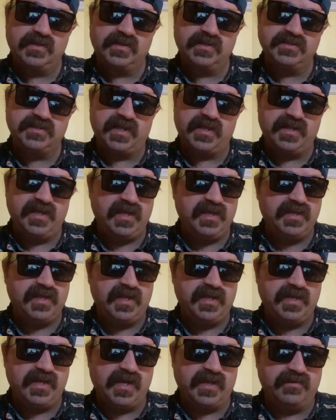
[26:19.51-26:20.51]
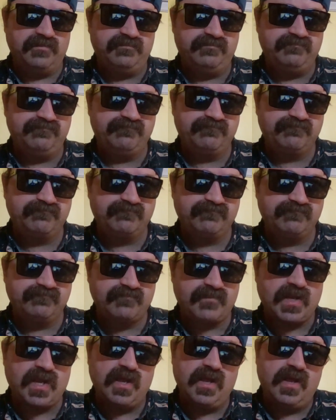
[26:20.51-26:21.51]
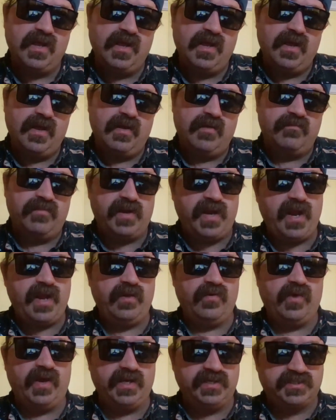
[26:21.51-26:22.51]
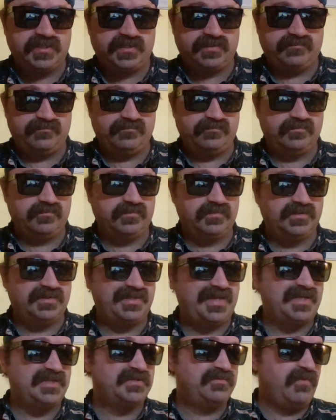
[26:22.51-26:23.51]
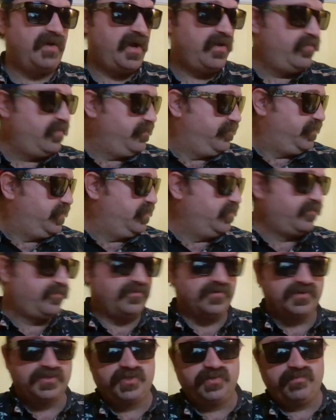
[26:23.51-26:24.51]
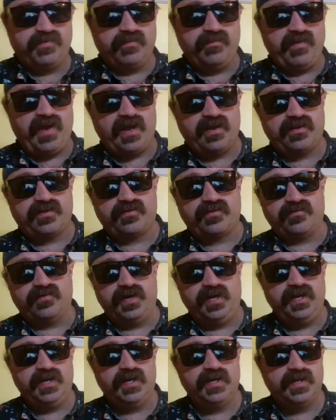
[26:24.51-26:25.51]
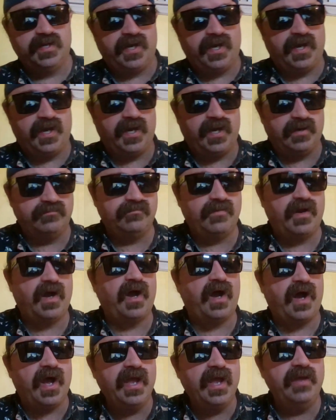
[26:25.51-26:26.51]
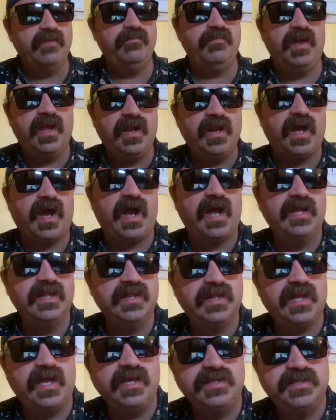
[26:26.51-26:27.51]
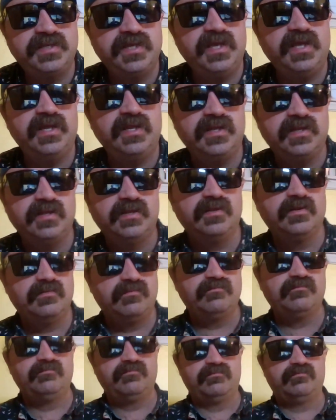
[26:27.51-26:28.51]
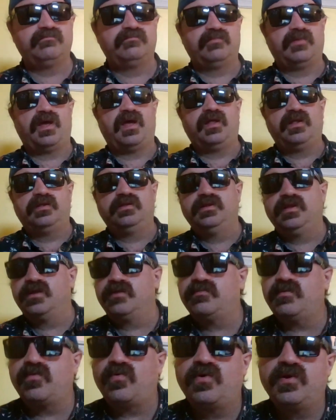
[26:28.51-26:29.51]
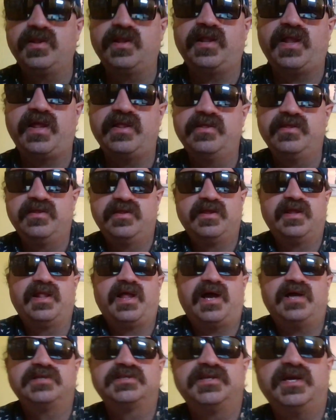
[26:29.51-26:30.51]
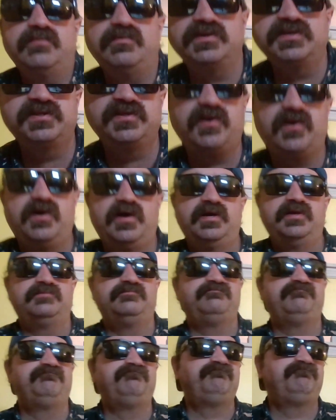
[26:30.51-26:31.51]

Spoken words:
Because I think they did. But anyways, that's my review for Superman 3. I admit I liked it a little bit more than the last time I saw it.